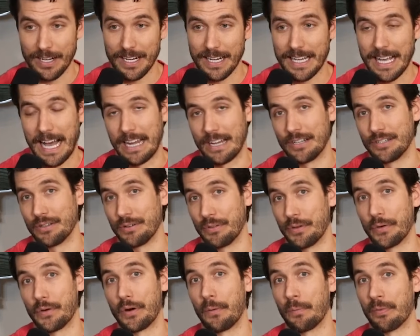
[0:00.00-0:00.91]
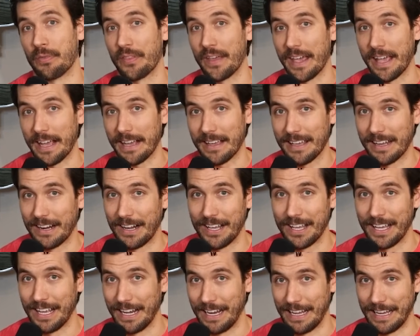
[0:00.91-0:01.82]
going to kind of do their own thing
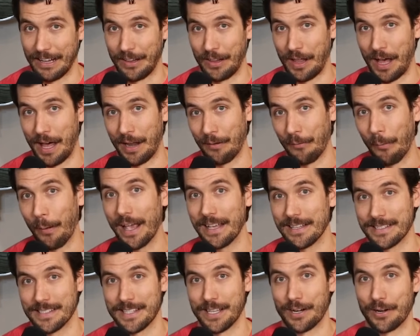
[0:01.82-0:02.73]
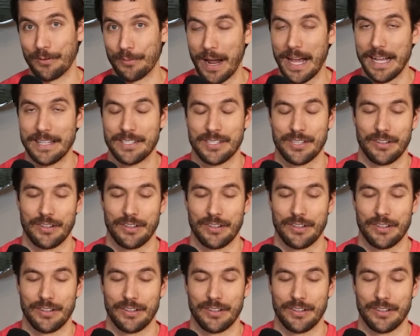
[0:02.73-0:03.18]
in a lot of ways there, right?